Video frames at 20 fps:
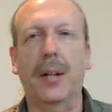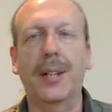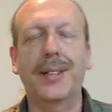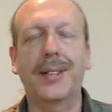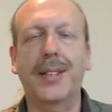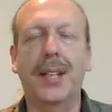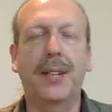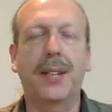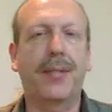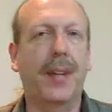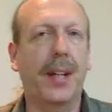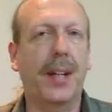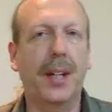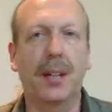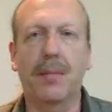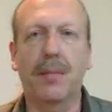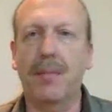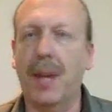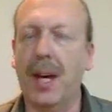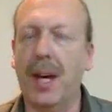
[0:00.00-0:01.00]
going to see if I
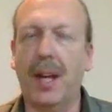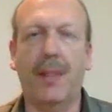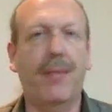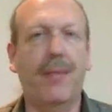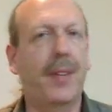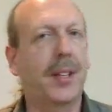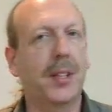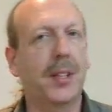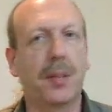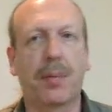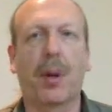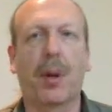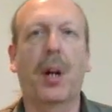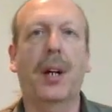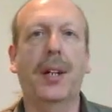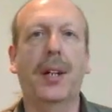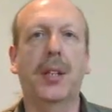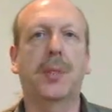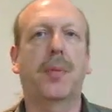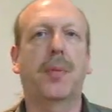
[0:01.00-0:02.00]
can manifest a
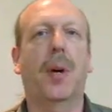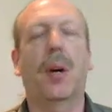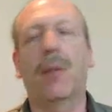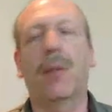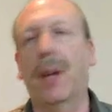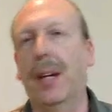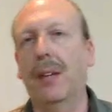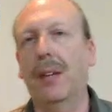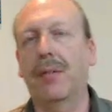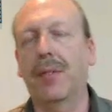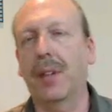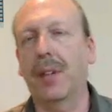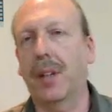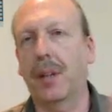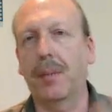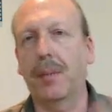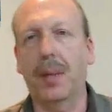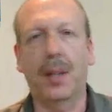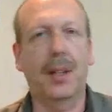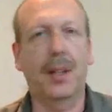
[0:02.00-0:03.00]
parking spot right in
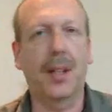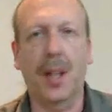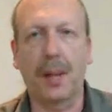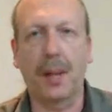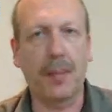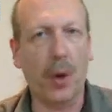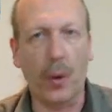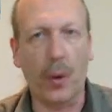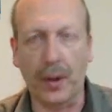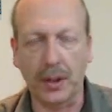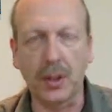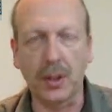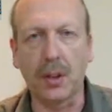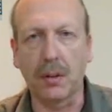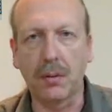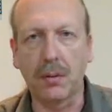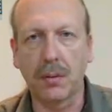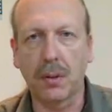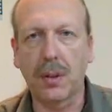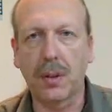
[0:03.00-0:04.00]
front of the building that I'm going
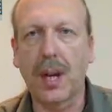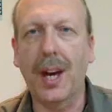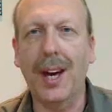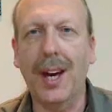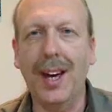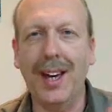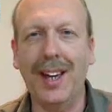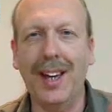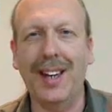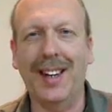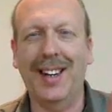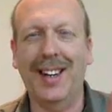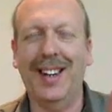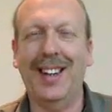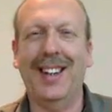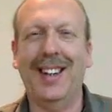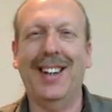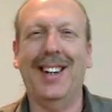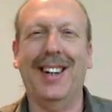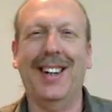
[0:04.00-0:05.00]
to. Okay?
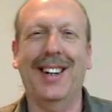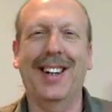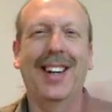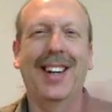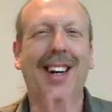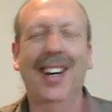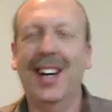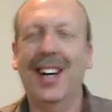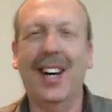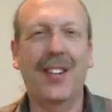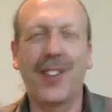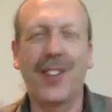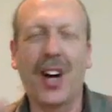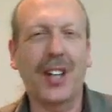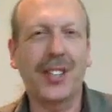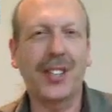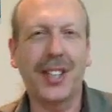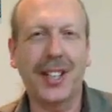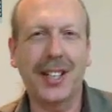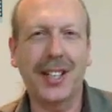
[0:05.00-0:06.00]

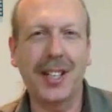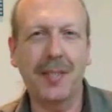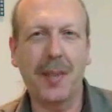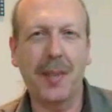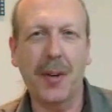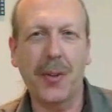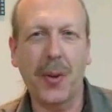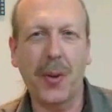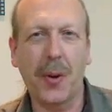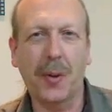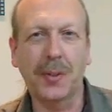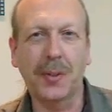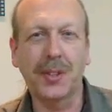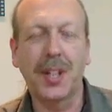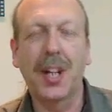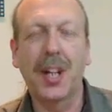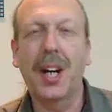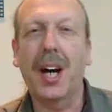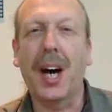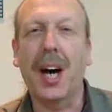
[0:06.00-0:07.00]
I'm not talking about
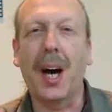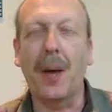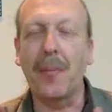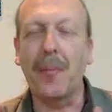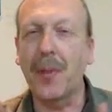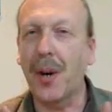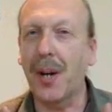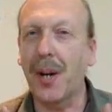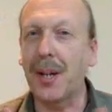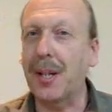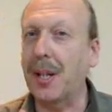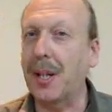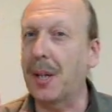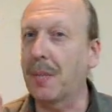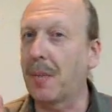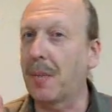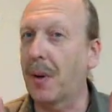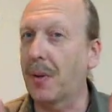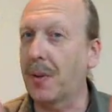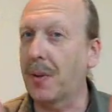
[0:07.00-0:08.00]
those. I'm
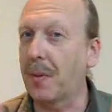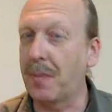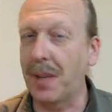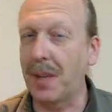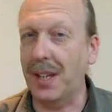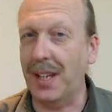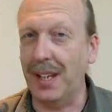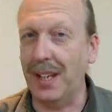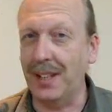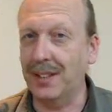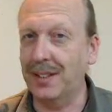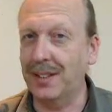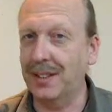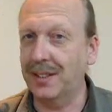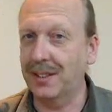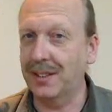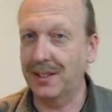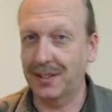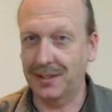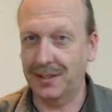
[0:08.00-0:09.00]
talking about the
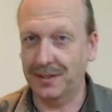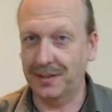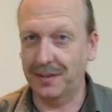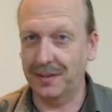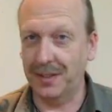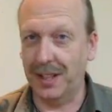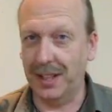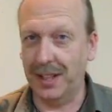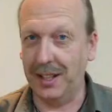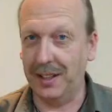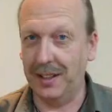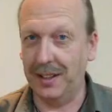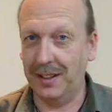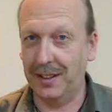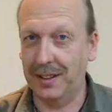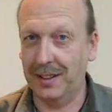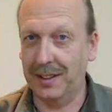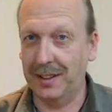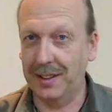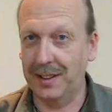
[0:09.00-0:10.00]
biggies, right?
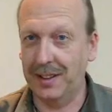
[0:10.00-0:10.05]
